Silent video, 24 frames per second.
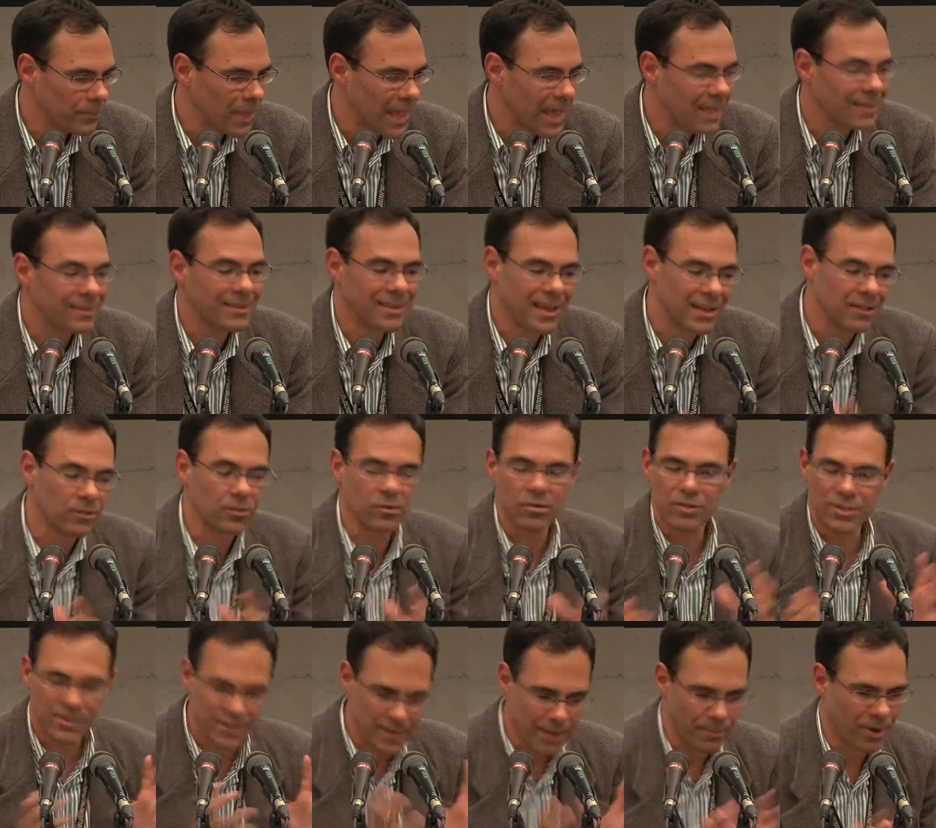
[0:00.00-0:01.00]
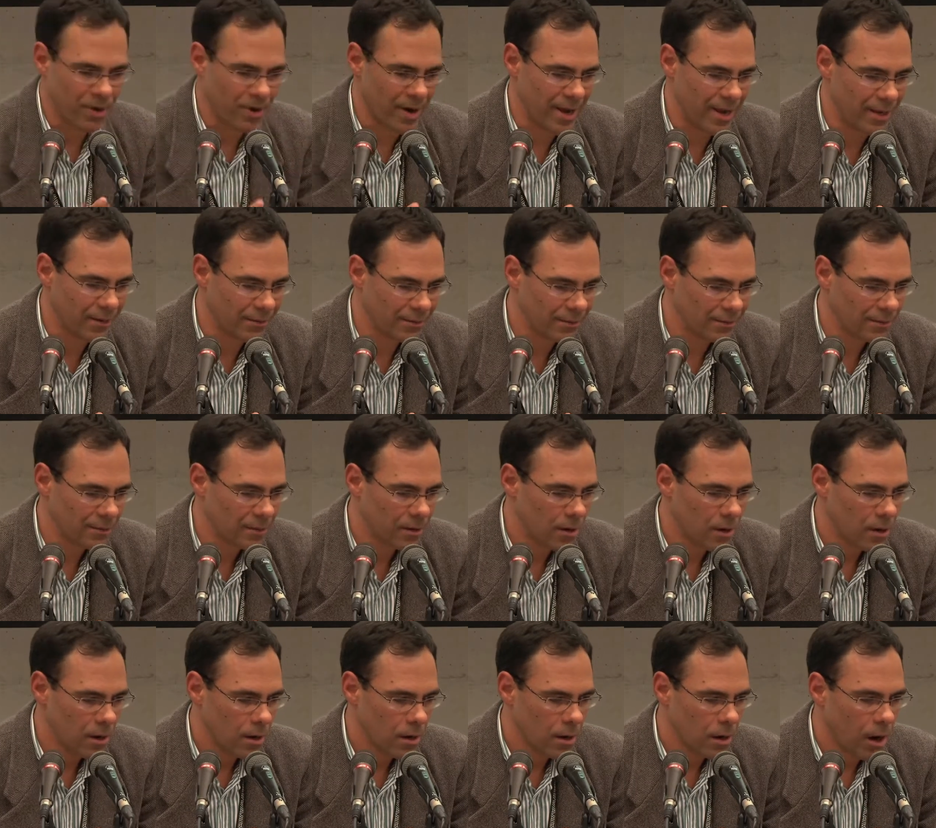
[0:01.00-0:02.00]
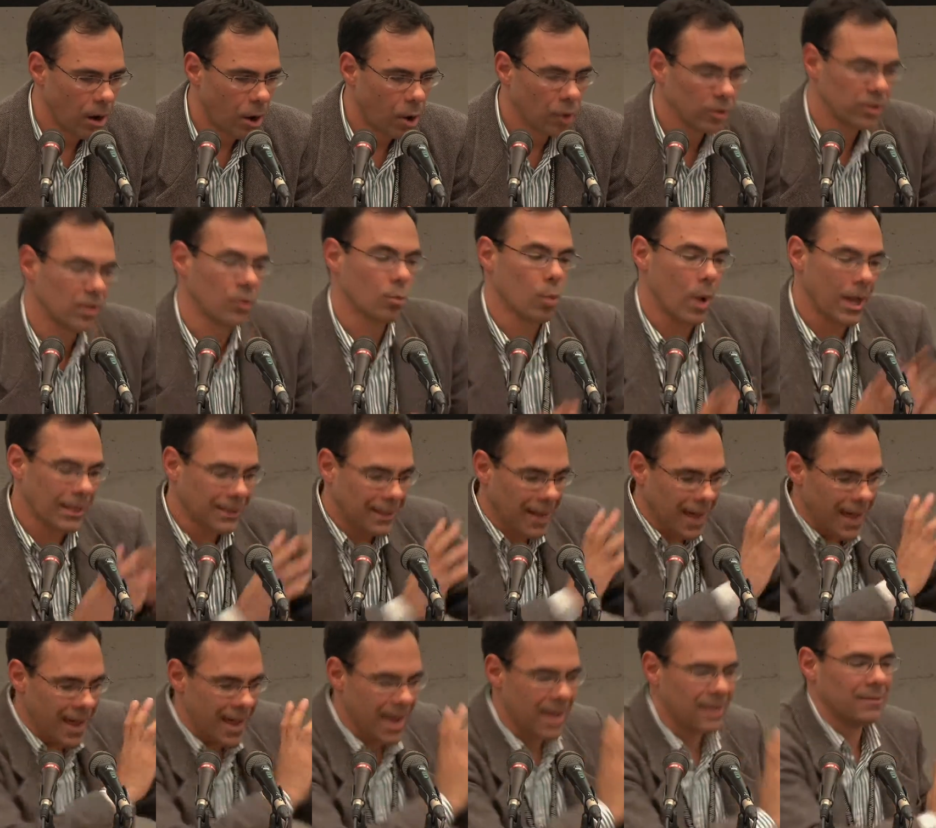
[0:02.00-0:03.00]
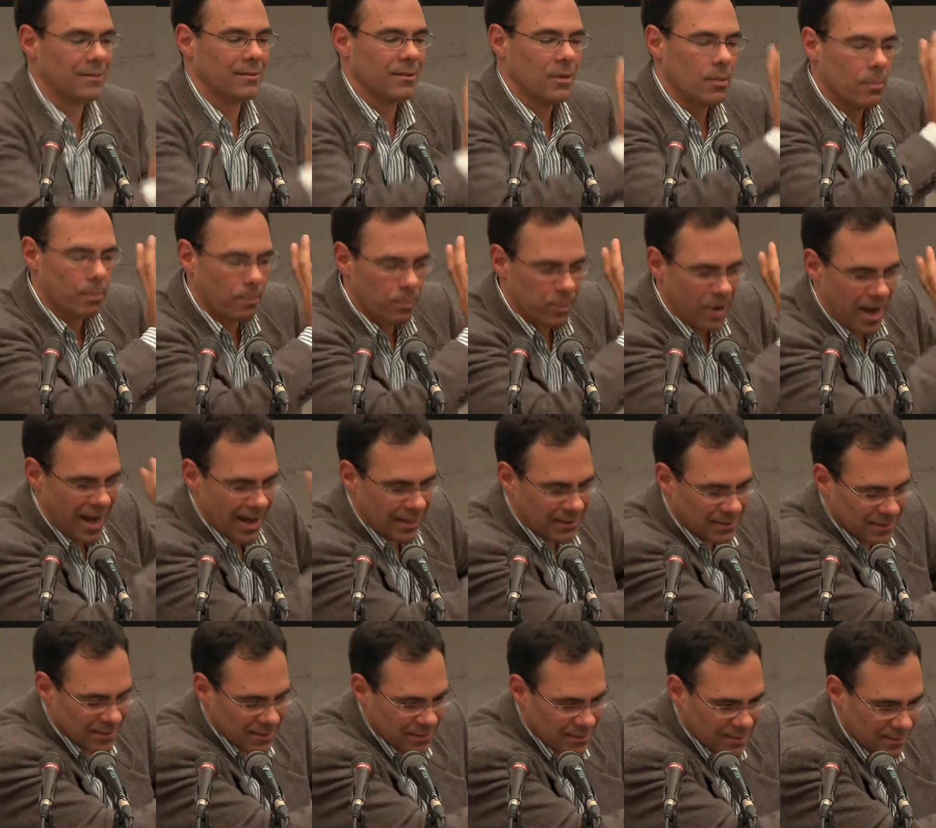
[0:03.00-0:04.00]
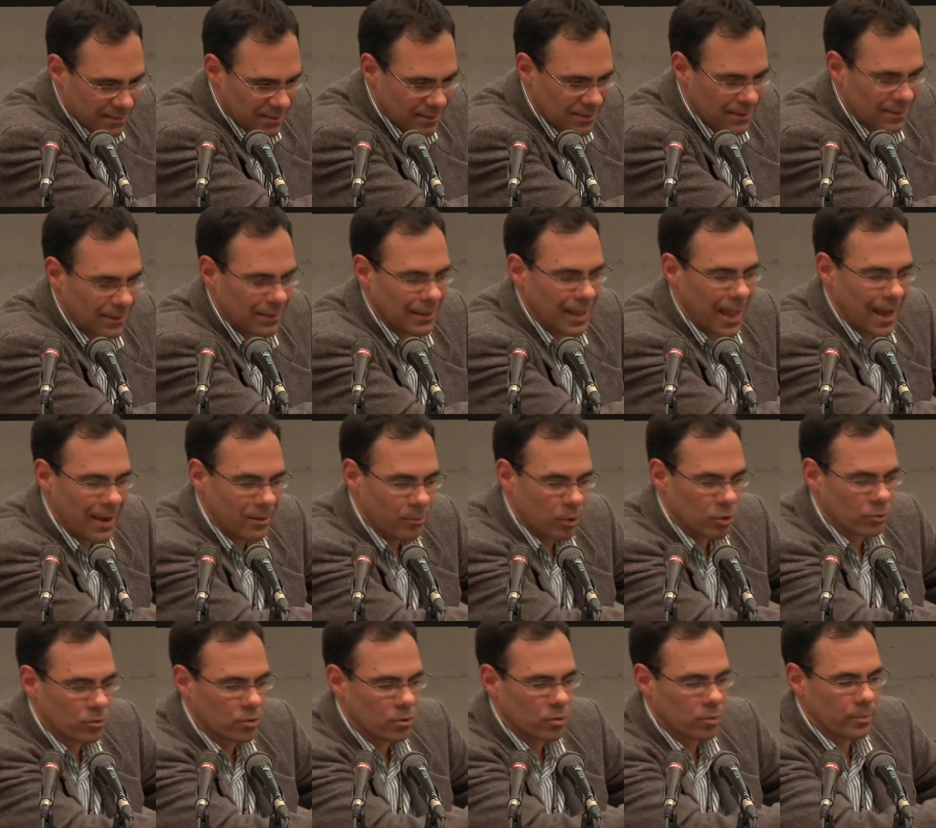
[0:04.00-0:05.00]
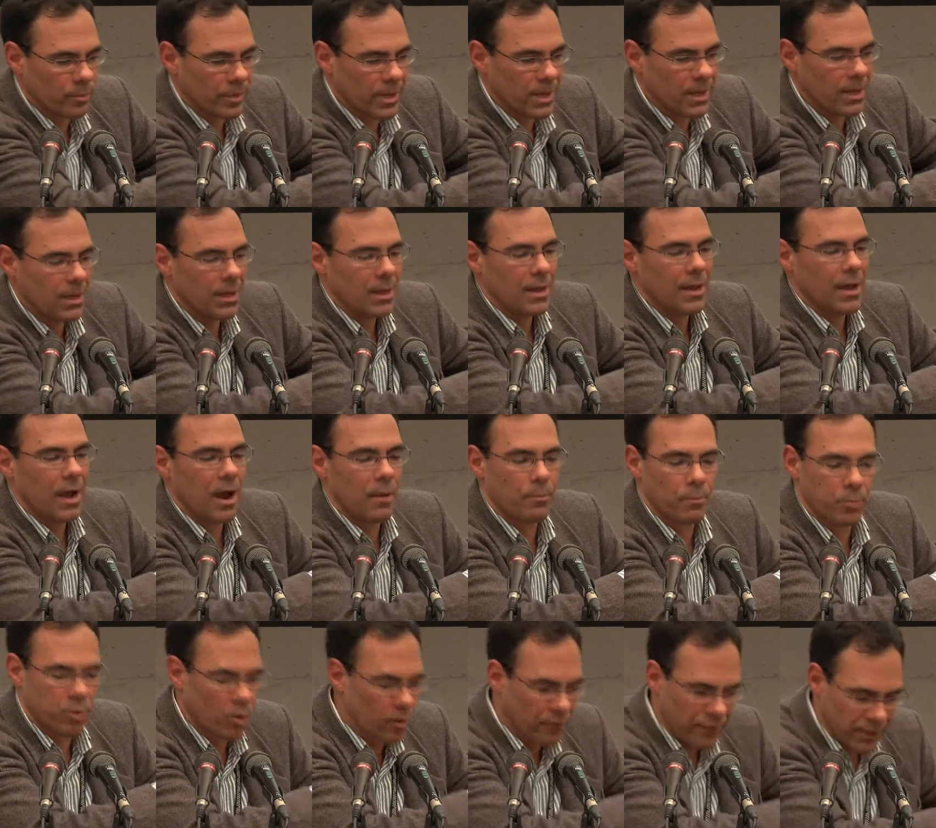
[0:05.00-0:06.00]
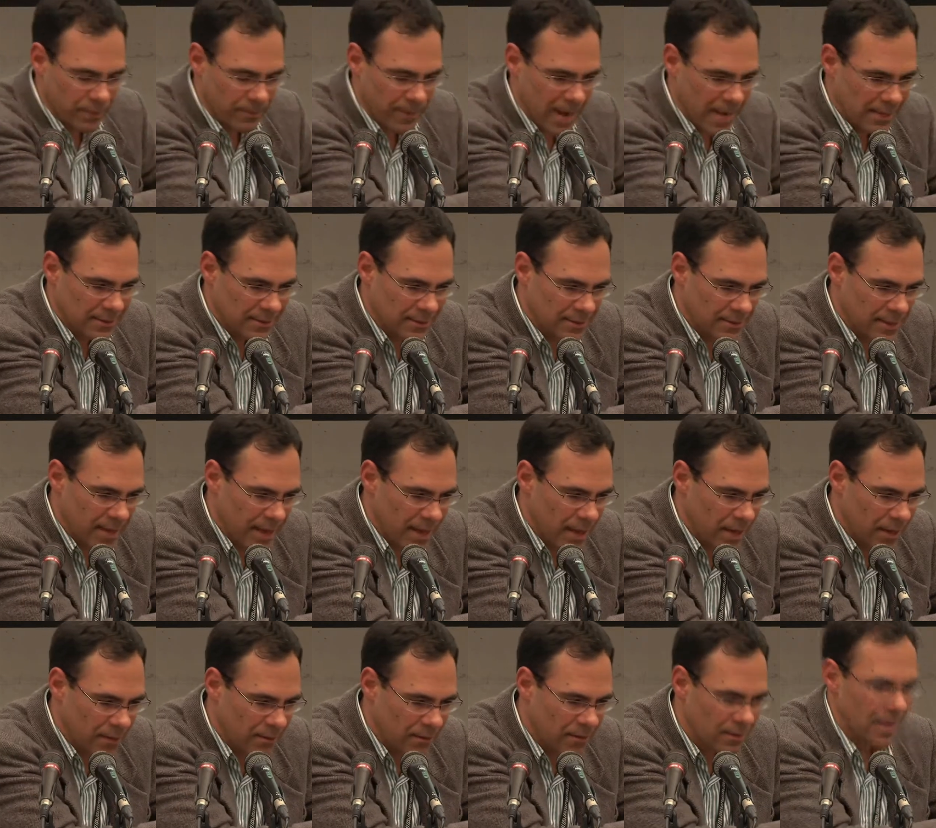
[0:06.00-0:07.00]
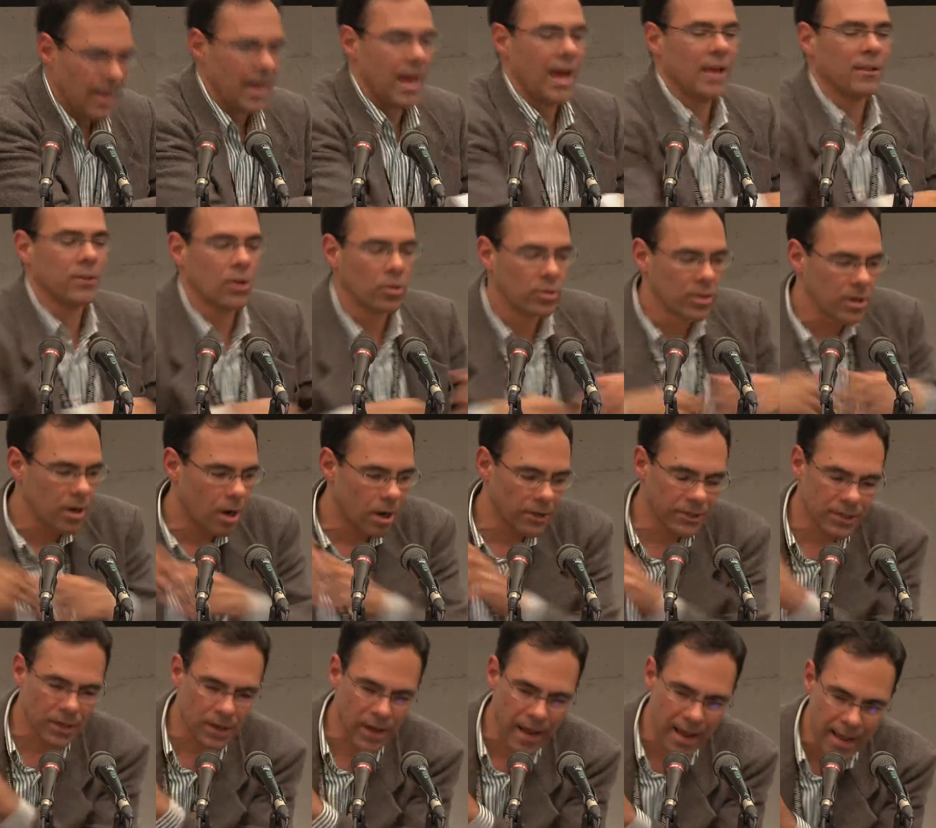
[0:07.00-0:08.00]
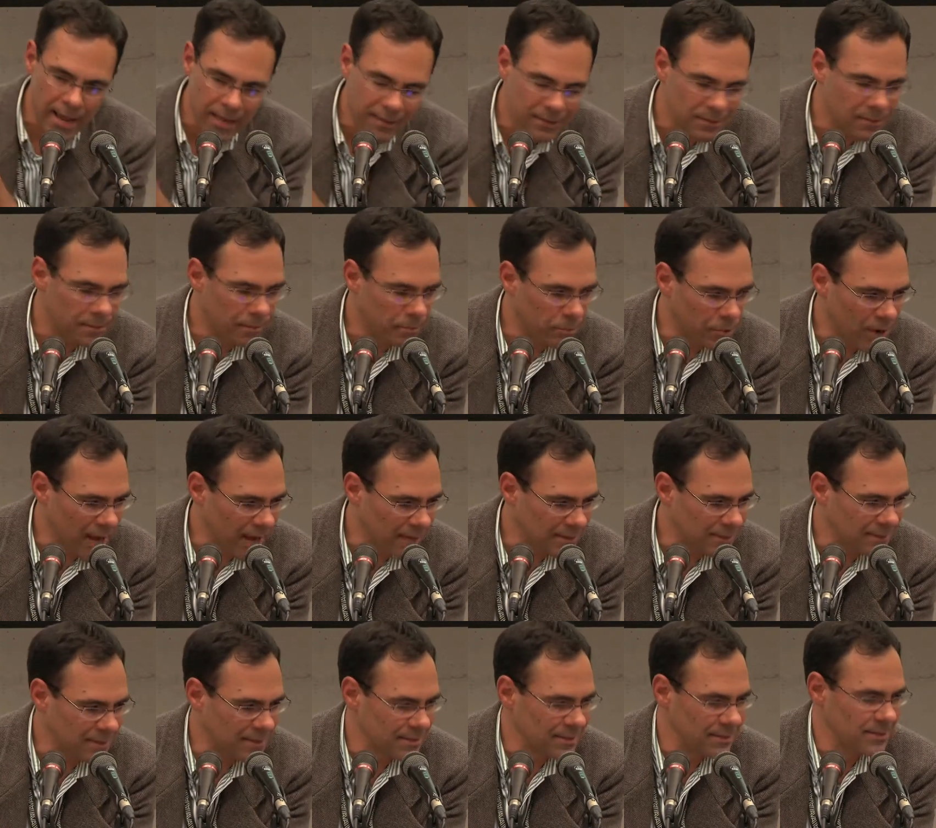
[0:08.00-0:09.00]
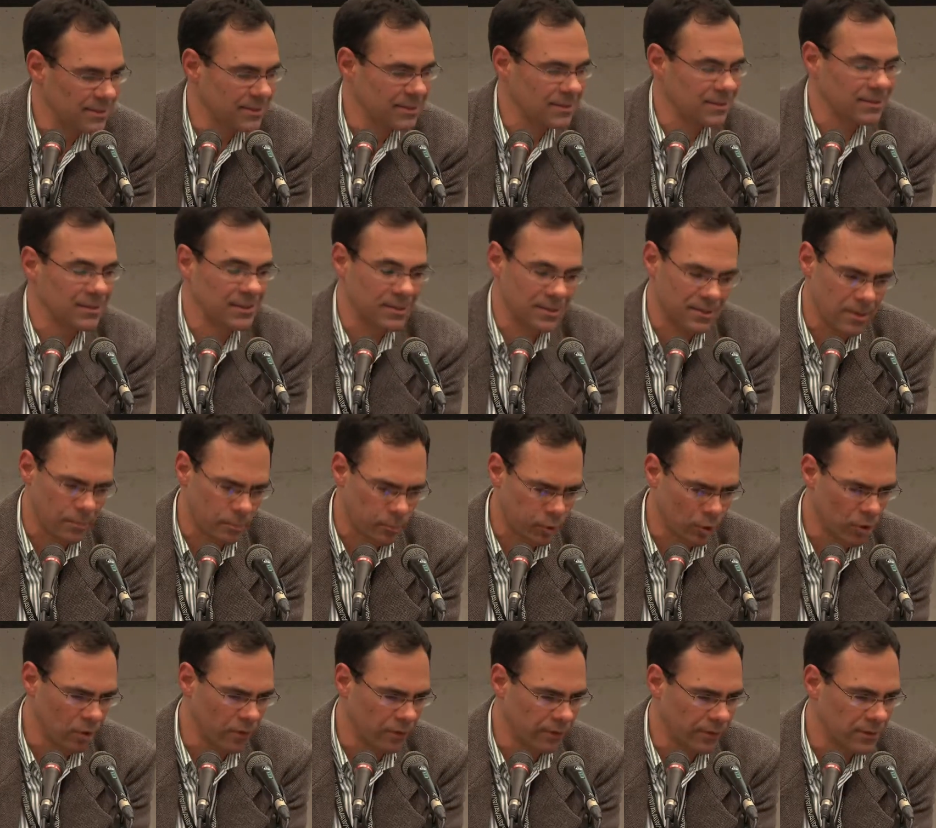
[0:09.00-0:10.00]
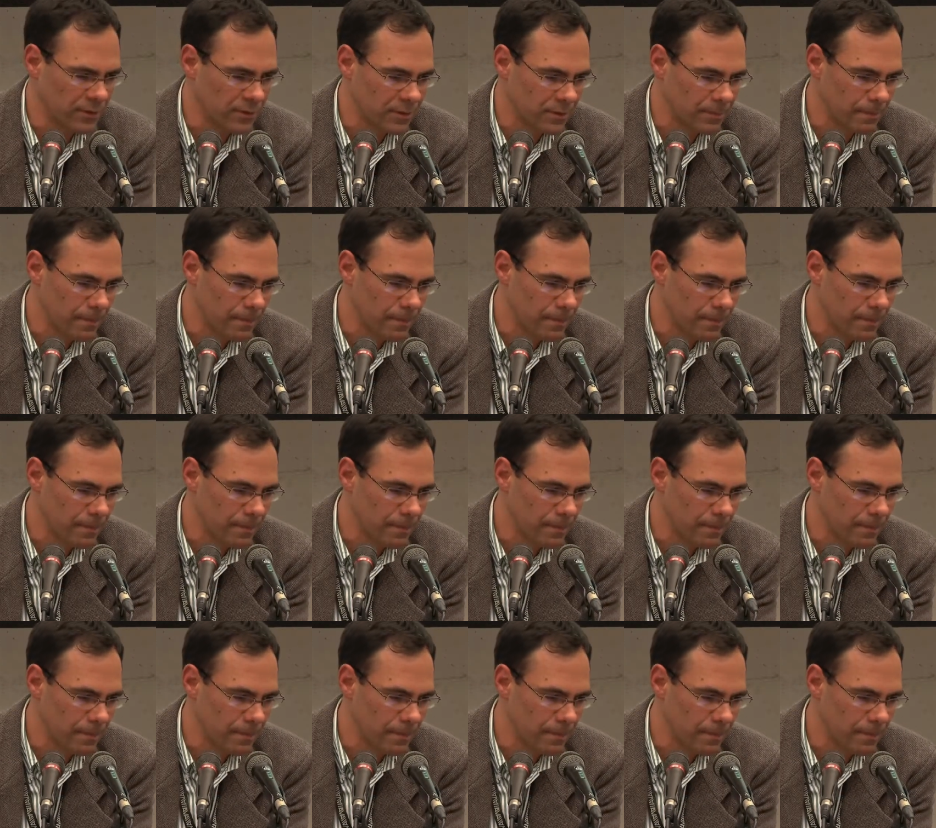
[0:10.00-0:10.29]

and tend to separate. On the one hand, practices liable to be approved by the state, and on the other hand, practices disapproved.